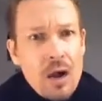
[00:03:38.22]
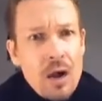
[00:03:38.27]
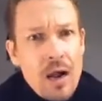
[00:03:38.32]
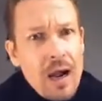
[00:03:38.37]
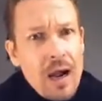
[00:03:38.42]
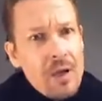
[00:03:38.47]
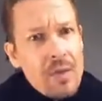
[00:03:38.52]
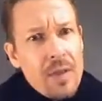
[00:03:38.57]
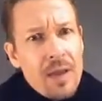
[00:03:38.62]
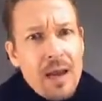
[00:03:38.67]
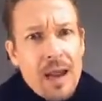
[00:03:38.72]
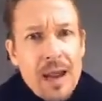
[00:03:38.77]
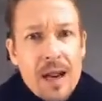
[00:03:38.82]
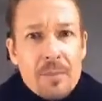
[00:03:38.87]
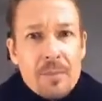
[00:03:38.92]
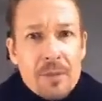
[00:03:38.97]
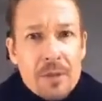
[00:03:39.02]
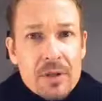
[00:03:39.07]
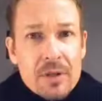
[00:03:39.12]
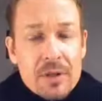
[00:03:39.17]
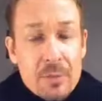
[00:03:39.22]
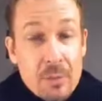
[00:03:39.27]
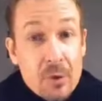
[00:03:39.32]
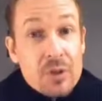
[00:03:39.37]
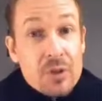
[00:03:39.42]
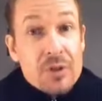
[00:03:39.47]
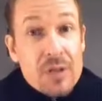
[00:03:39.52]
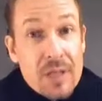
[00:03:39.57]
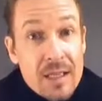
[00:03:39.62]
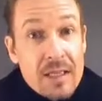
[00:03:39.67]
how that happened. The
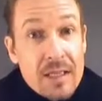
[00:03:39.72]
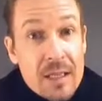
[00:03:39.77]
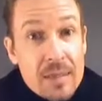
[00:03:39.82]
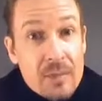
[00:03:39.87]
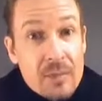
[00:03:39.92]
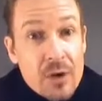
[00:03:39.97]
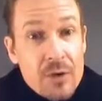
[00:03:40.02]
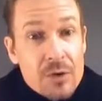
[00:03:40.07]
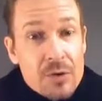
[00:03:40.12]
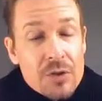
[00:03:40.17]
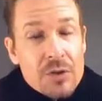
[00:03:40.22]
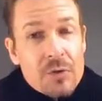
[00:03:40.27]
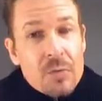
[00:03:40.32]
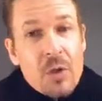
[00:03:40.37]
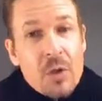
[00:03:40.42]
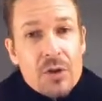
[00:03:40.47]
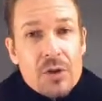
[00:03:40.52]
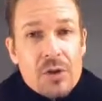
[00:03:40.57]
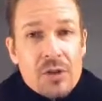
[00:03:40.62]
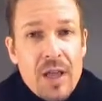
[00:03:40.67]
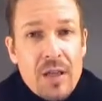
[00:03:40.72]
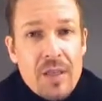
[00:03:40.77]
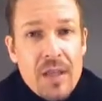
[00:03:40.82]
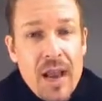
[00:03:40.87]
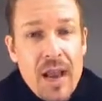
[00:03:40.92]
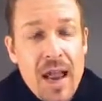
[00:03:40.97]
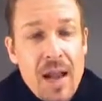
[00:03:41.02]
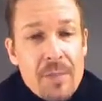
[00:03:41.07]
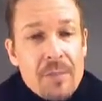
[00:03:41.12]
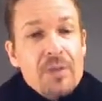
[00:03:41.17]
person in hypnosis wonders how that
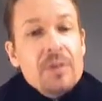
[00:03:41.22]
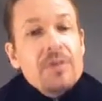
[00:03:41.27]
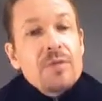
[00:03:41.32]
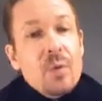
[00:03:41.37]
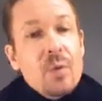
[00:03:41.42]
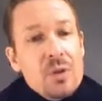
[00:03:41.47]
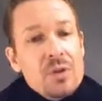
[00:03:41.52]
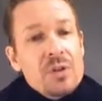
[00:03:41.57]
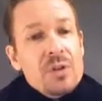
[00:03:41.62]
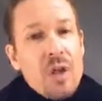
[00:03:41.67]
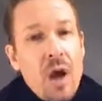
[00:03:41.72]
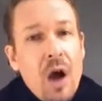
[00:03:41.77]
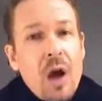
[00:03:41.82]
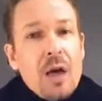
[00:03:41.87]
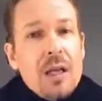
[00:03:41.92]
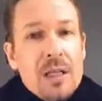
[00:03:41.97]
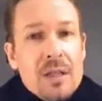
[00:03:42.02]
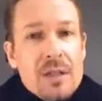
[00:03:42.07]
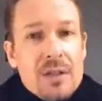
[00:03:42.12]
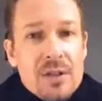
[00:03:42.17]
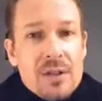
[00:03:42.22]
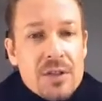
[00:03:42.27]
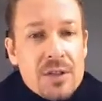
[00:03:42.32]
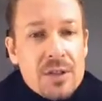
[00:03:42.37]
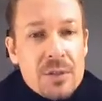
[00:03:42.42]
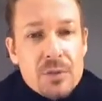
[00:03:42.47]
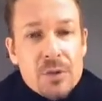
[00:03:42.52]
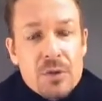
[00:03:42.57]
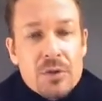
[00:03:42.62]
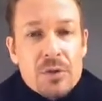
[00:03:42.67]
happened. Of course, the audience is
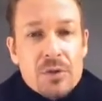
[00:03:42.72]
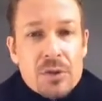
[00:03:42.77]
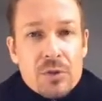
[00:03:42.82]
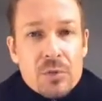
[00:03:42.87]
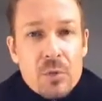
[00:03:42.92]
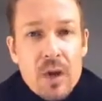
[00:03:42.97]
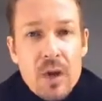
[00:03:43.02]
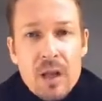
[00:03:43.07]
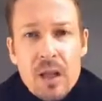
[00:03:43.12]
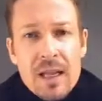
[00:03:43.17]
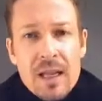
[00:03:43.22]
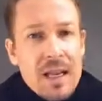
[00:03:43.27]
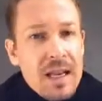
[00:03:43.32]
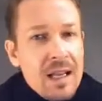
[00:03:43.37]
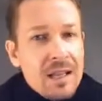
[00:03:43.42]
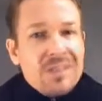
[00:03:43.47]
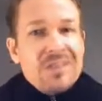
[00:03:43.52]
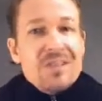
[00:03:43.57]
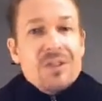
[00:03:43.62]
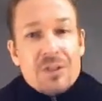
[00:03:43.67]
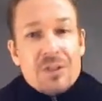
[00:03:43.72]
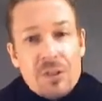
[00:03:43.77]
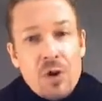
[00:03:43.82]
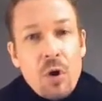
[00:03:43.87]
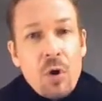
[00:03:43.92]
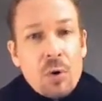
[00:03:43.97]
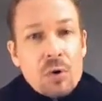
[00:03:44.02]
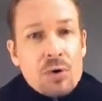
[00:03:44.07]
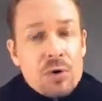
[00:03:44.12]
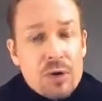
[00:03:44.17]
amused as well. This is an
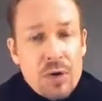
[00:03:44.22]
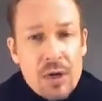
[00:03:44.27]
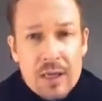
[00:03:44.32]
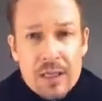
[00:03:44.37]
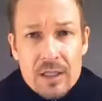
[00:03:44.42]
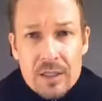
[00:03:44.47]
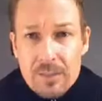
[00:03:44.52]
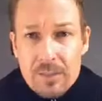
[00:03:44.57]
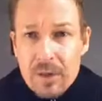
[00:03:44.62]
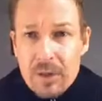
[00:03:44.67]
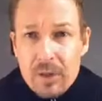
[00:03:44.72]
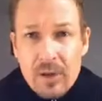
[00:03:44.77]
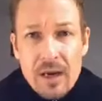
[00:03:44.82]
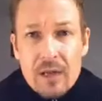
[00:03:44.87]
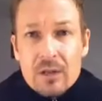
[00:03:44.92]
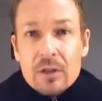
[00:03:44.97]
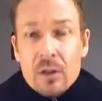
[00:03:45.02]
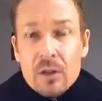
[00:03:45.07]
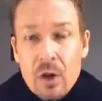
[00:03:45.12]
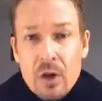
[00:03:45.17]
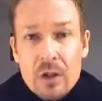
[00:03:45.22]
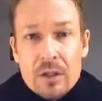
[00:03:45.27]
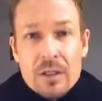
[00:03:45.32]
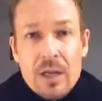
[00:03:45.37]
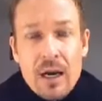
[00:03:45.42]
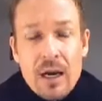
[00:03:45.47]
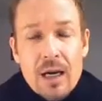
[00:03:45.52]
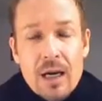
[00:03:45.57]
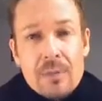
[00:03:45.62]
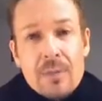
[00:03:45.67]
old trick. It's been around a long
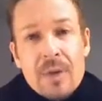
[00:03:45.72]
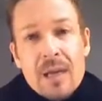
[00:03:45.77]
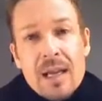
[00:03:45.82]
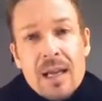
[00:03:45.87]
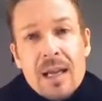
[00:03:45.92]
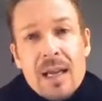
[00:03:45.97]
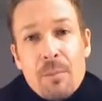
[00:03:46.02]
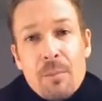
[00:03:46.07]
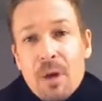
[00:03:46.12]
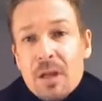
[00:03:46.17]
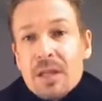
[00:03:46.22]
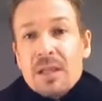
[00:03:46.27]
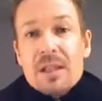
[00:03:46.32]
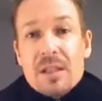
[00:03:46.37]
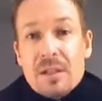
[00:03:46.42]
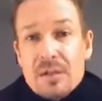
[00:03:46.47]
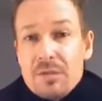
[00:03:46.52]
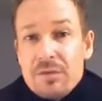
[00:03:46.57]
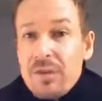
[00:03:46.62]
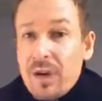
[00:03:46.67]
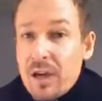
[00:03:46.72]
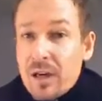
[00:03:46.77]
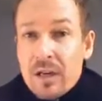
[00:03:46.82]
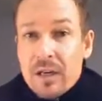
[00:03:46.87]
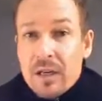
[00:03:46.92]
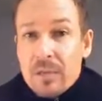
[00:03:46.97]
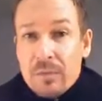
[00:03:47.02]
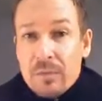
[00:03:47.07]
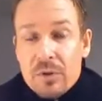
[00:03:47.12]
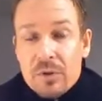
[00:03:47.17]
time, but it is
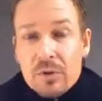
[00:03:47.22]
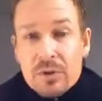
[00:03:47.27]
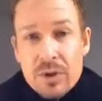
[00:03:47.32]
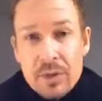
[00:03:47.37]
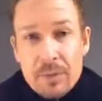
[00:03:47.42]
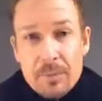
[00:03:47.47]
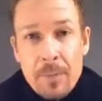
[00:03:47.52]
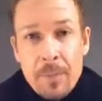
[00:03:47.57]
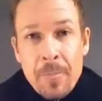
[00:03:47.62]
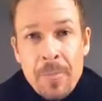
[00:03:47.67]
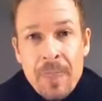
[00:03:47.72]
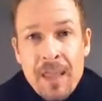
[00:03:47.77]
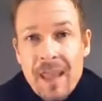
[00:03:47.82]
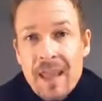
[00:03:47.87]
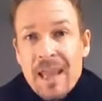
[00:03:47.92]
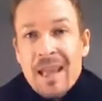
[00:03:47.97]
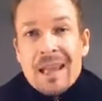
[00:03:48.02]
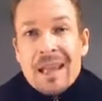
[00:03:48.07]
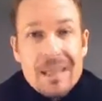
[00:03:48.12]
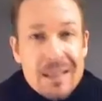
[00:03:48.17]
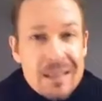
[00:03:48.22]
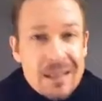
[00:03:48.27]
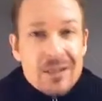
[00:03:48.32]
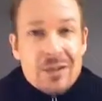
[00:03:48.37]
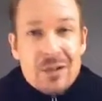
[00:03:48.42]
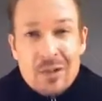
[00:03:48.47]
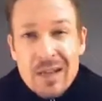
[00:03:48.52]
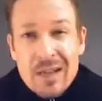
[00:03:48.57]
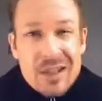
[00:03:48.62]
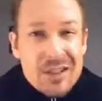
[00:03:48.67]
very amusing. And it
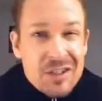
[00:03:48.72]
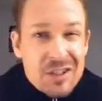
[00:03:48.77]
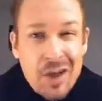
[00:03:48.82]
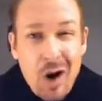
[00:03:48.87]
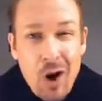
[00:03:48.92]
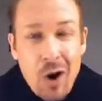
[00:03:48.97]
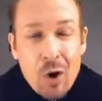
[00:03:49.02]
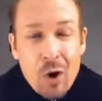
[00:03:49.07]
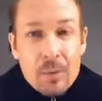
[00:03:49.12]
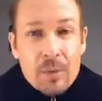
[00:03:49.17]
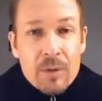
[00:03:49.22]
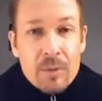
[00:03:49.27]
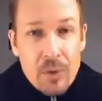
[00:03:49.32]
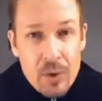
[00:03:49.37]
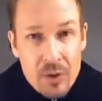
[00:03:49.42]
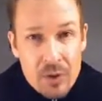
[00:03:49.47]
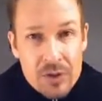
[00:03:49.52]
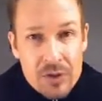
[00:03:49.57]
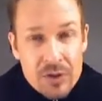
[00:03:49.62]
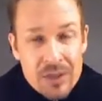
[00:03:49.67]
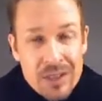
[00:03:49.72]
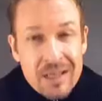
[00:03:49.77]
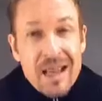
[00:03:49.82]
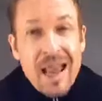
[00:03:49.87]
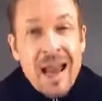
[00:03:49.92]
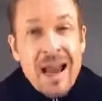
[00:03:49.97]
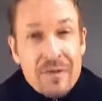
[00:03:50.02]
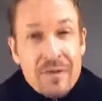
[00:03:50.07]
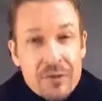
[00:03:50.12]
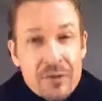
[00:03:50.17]
doesn't actually harm the person, and
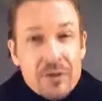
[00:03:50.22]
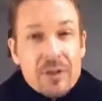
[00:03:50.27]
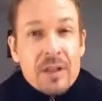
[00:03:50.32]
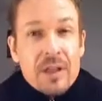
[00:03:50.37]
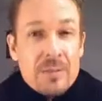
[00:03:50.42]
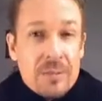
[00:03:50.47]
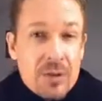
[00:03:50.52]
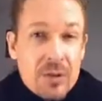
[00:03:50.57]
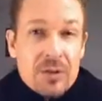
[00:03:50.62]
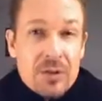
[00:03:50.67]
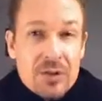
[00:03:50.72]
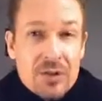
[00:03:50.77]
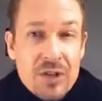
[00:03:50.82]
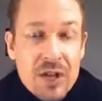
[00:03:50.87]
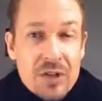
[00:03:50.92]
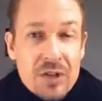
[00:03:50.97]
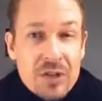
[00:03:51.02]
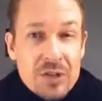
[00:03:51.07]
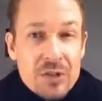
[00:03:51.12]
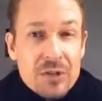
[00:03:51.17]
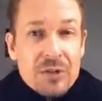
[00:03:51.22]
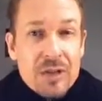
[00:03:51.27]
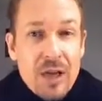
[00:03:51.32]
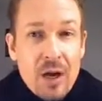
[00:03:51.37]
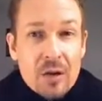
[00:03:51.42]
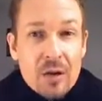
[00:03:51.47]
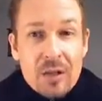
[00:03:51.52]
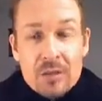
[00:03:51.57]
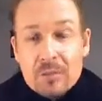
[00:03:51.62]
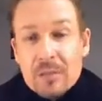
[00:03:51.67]
after the hypnosis session you
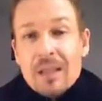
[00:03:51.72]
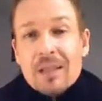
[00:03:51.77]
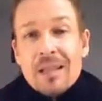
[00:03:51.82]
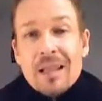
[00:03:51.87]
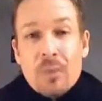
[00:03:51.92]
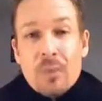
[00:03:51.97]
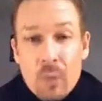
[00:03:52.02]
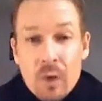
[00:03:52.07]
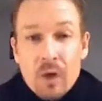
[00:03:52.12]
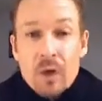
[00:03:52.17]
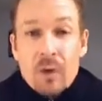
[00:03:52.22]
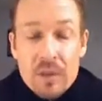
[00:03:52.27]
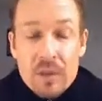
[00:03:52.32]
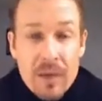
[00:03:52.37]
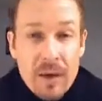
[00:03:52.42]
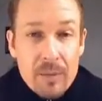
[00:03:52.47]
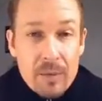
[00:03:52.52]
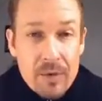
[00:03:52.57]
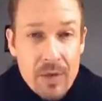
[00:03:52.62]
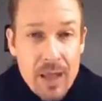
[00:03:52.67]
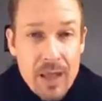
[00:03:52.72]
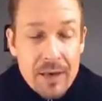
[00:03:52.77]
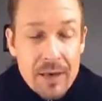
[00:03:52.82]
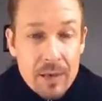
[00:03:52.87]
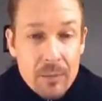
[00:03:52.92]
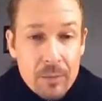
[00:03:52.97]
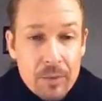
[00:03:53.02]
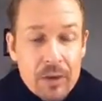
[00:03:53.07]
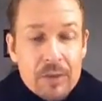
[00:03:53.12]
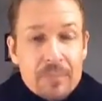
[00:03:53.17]
tell them that they will remember that
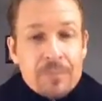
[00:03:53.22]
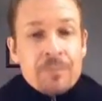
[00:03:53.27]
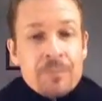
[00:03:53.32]
number.